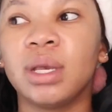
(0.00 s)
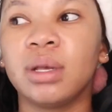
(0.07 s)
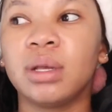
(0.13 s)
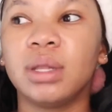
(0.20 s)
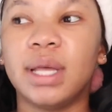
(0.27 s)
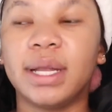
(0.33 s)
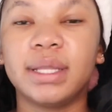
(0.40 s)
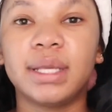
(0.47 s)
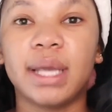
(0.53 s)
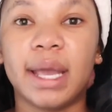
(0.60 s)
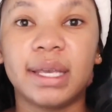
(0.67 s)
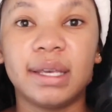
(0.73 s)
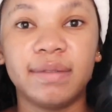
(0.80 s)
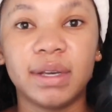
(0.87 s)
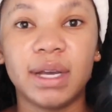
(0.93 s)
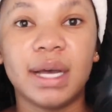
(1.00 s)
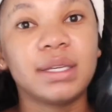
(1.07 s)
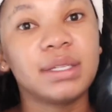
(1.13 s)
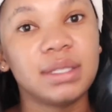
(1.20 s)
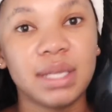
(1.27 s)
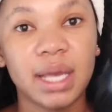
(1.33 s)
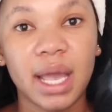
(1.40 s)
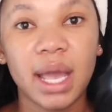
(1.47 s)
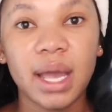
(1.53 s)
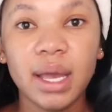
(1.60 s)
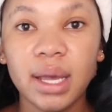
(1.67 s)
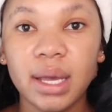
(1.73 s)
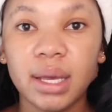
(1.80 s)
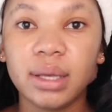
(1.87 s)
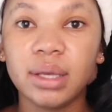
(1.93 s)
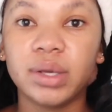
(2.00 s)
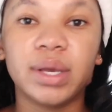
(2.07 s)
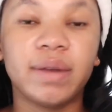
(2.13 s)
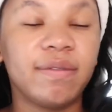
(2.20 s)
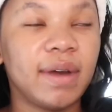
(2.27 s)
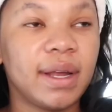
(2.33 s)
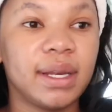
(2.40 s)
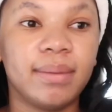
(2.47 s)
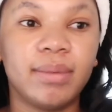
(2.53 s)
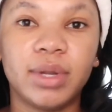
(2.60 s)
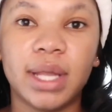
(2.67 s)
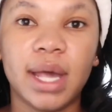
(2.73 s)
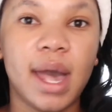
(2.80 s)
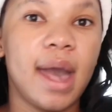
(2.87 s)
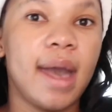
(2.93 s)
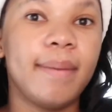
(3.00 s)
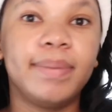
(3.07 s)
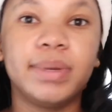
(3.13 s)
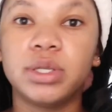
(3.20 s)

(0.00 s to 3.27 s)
that they are giving us there, you can find them on the app.